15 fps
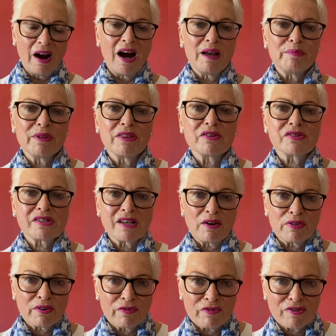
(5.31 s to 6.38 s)
I'm in the
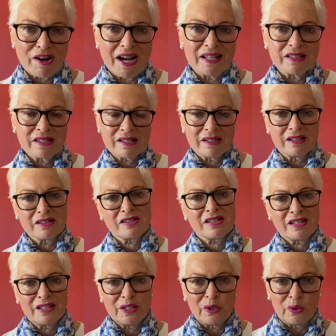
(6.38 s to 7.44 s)
south of France in a
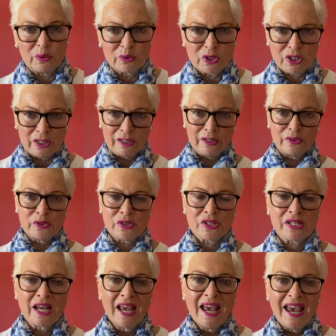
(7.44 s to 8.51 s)
city called
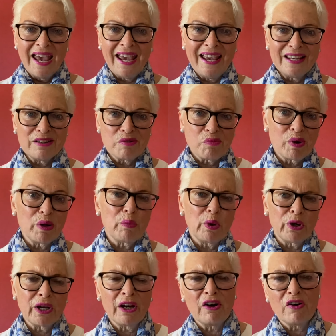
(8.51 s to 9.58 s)
Toulouse, and we're
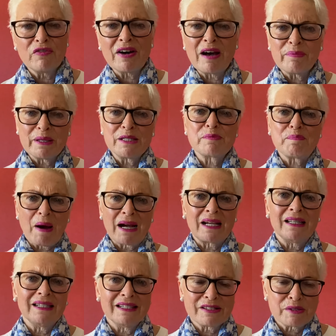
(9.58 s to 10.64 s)
working off Hubbie's
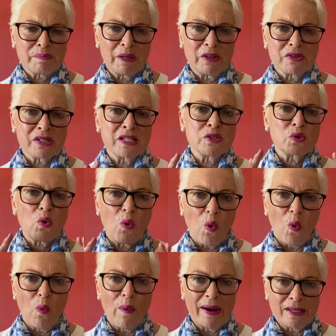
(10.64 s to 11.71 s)
bucket list because he's
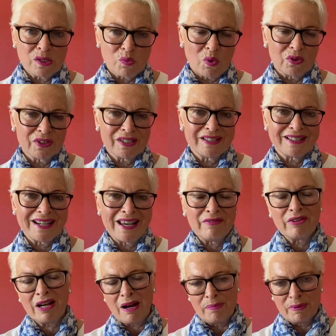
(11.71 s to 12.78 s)
always wanted to have
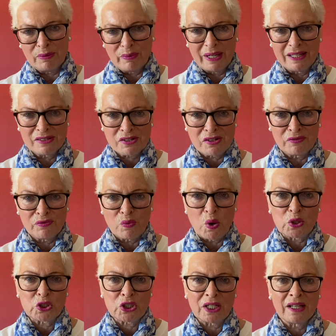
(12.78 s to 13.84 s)
a couple of weeks of
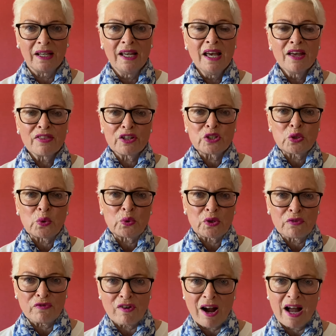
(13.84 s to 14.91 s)
watching the Tour de
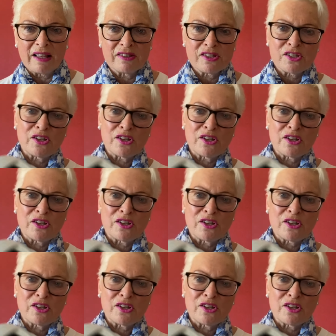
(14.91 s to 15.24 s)
France.